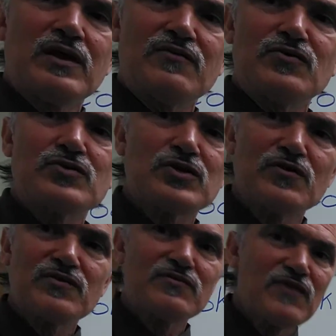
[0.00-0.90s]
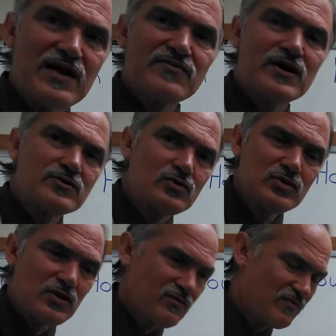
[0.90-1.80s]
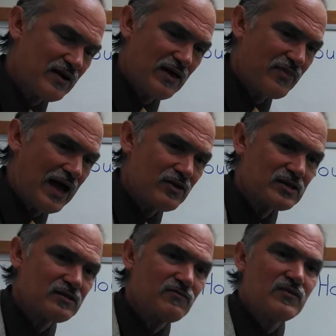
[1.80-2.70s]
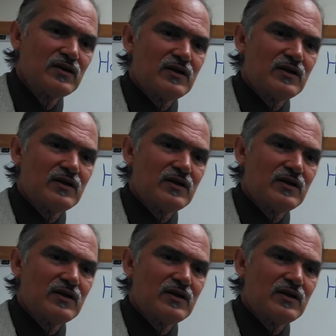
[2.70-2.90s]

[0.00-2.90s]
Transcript: If you're serving 500, 1,000,